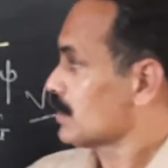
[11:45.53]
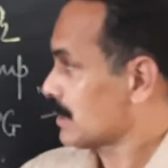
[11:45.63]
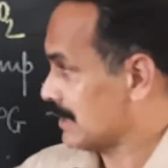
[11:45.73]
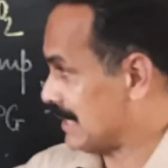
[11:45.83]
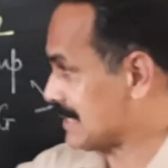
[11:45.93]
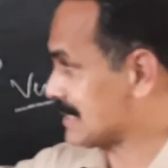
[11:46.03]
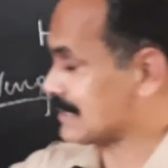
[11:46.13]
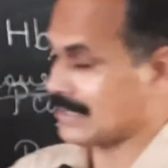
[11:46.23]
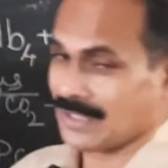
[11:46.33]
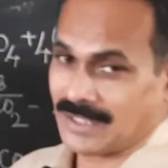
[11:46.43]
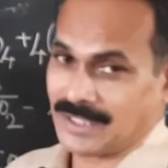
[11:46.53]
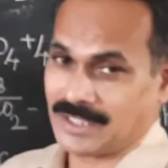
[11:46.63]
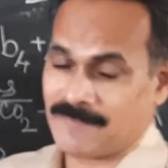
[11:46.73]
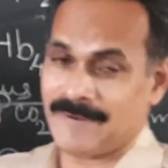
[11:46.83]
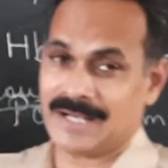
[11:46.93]
This
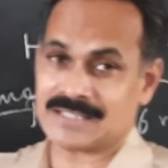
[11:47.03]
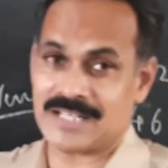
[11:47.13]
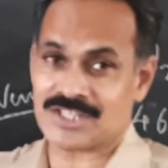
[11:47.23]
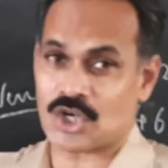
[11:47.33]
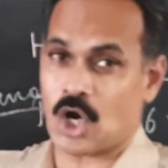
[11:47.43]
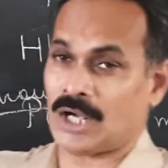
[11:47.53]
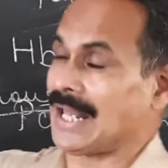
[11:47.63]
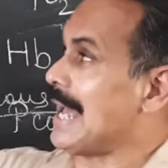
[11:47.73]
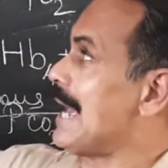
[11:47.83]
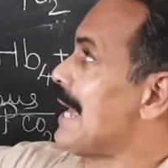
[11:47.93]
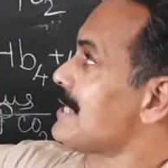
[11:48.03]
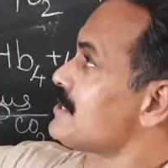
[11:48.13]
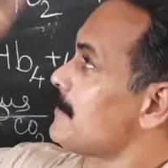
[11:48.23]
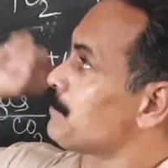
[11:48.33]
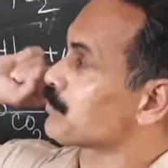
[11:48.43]
effect is called as
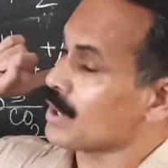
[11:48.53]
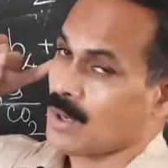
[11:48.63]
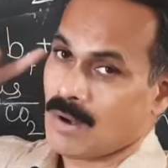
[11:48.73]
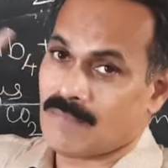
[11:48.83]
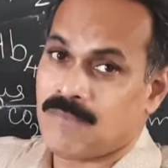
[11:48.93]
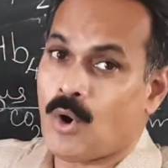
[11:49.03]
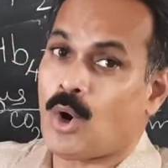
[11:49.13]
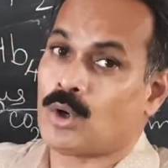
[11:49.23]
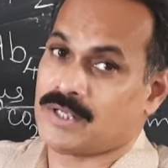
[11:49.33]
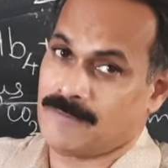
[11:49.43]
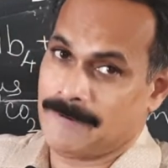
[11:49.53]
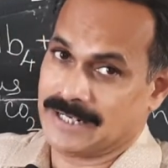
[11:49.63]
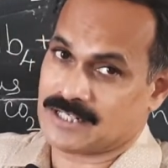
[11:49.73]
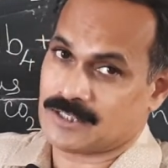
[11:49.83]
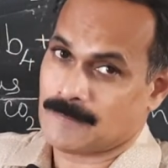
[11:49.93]
Bohr
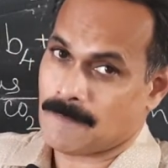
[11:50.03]
effect,